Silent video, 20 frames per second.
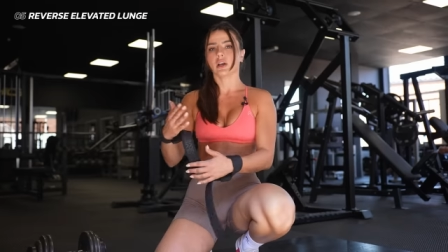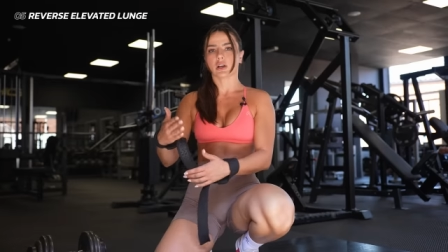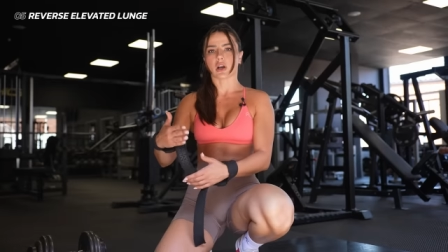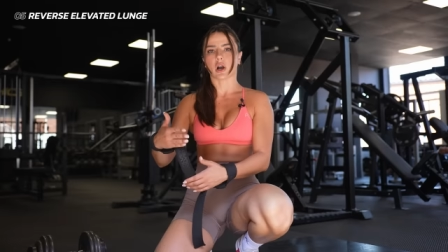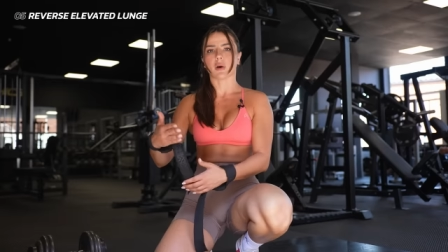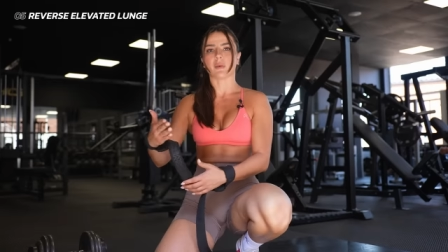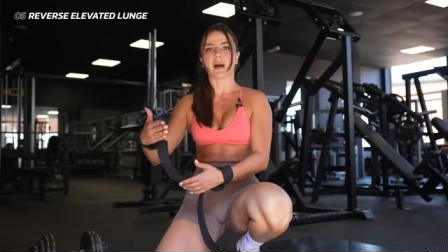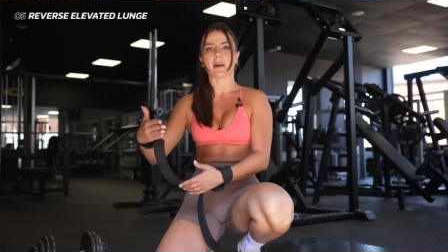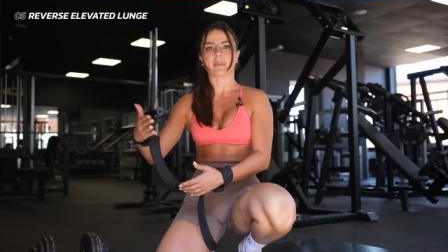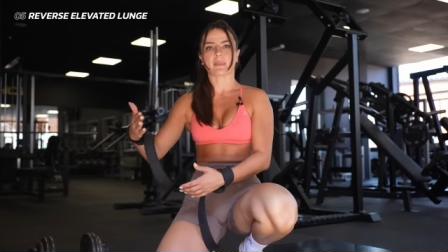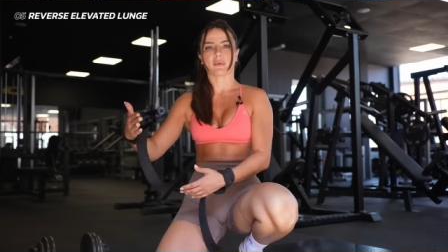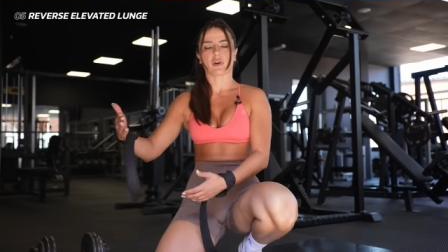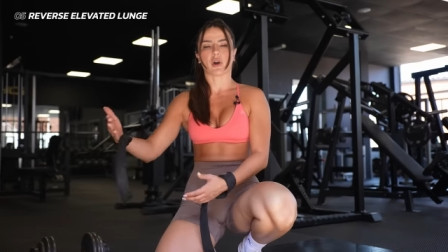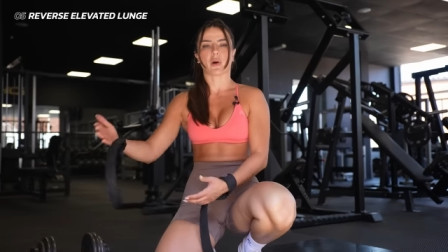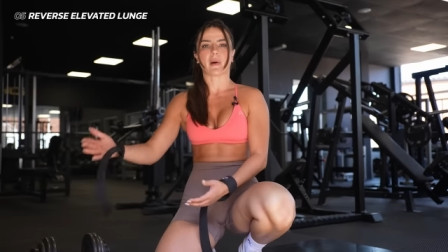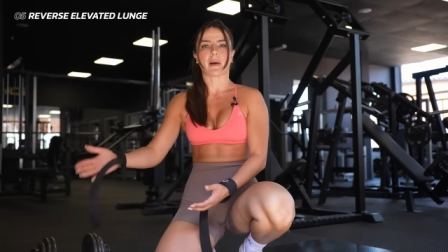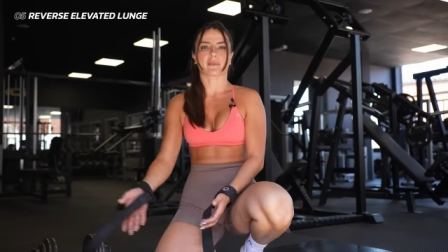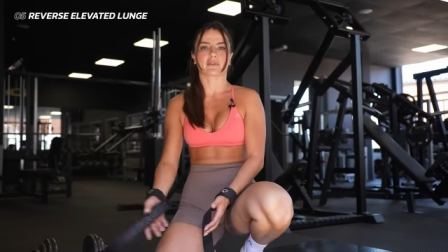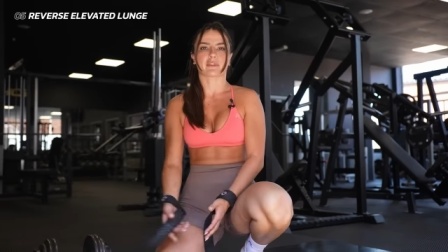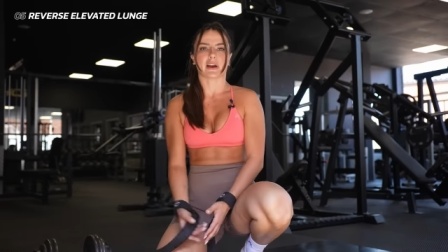go up, go
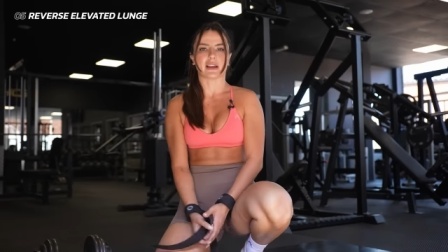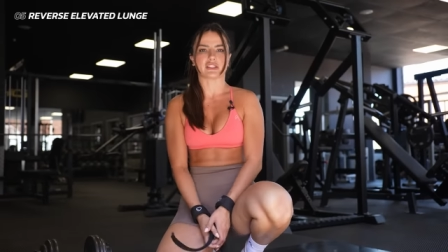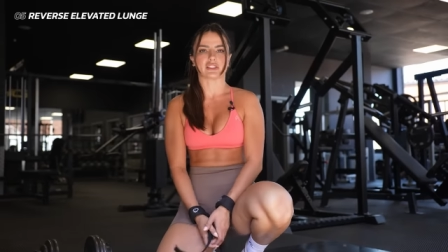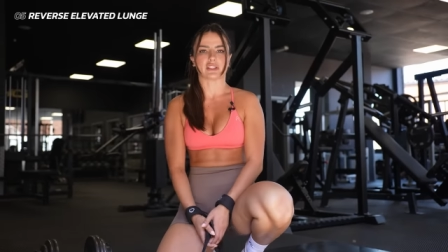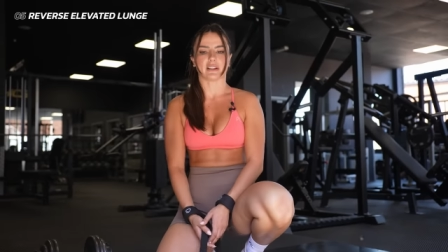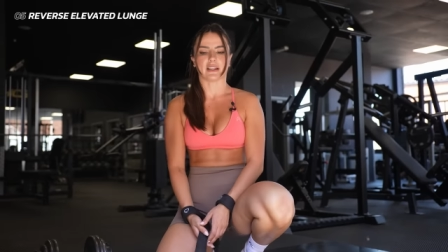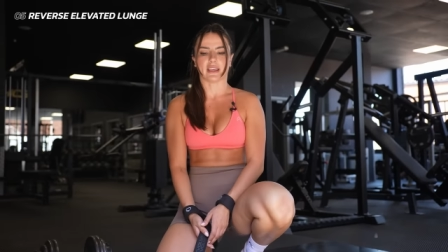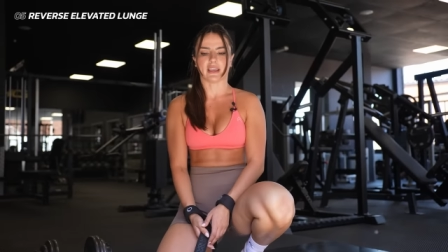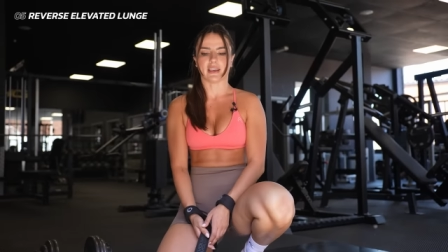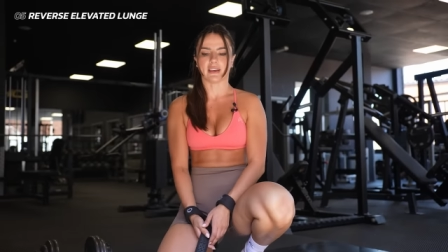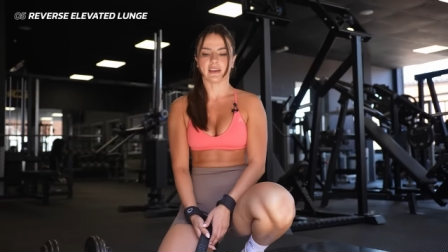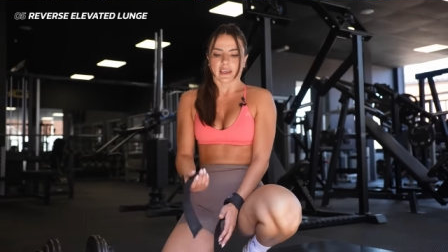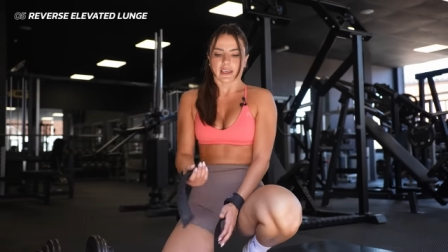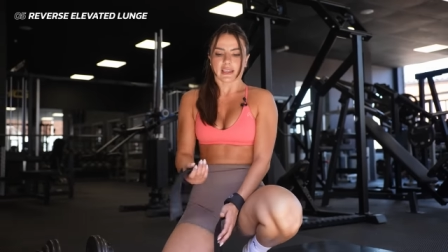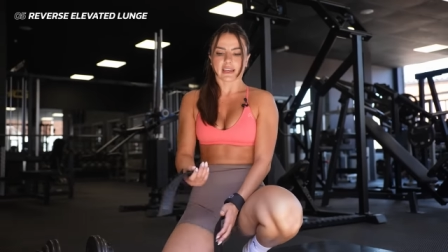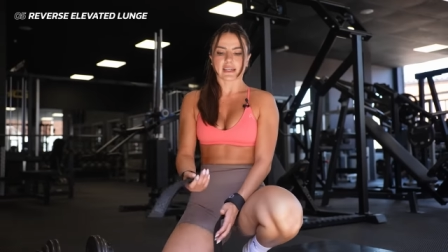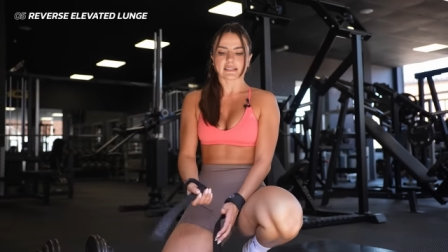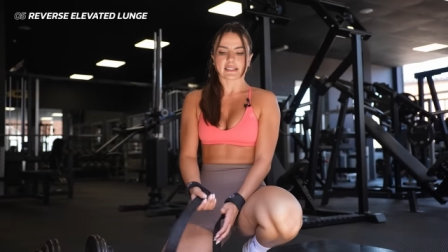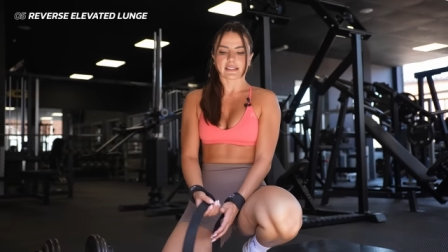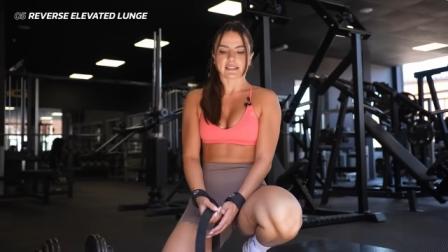up gradually.
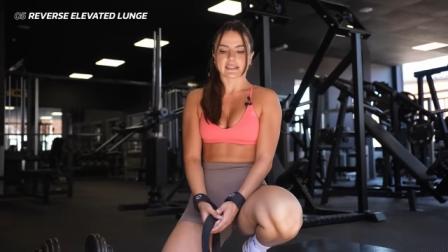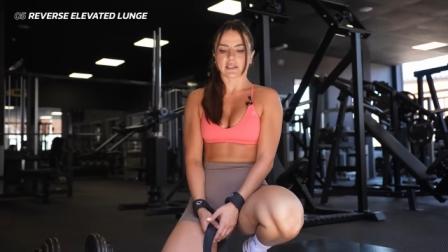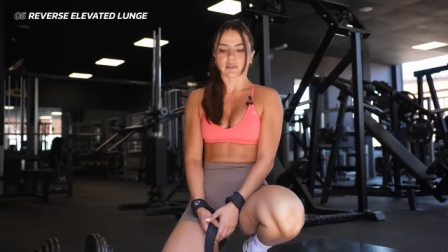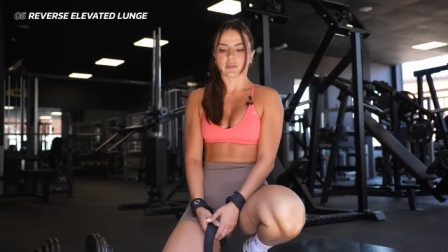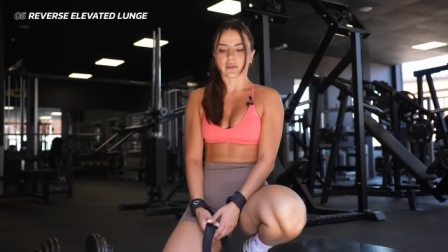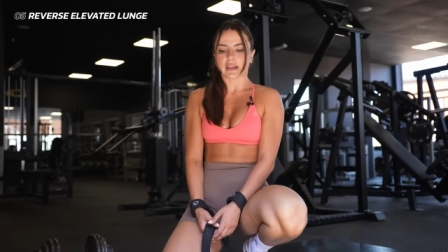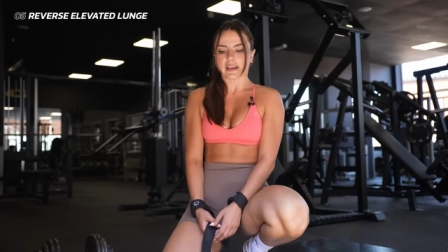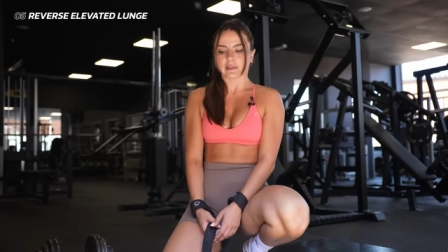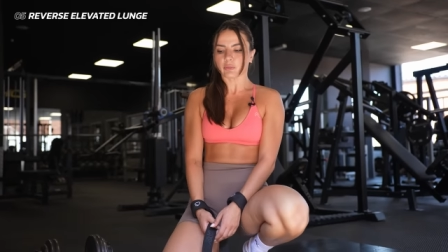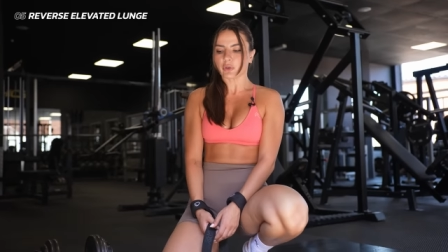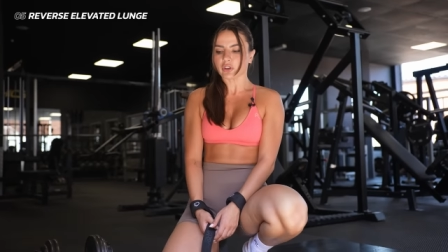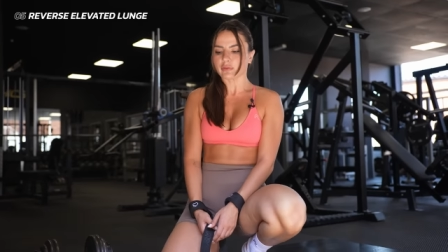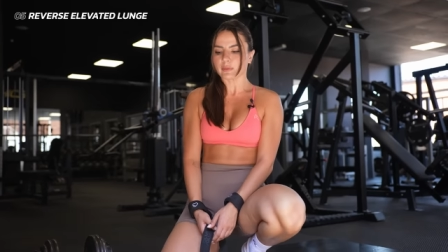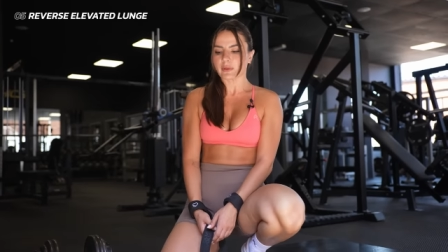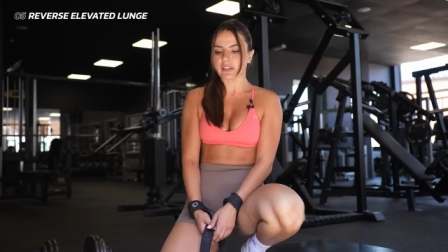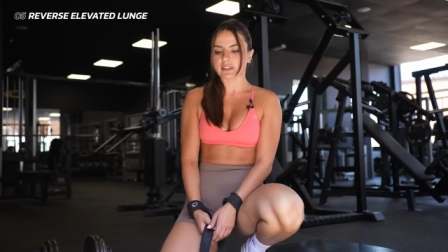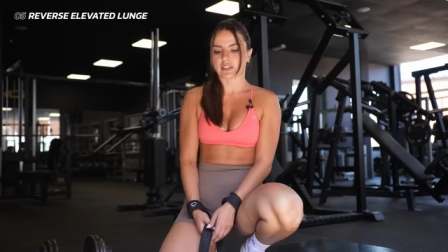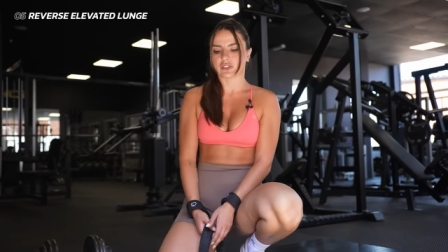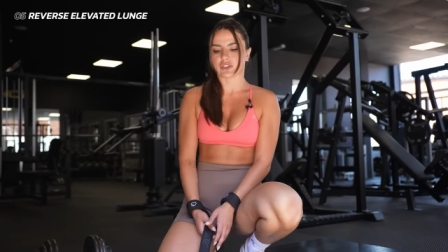It is a single leg movement,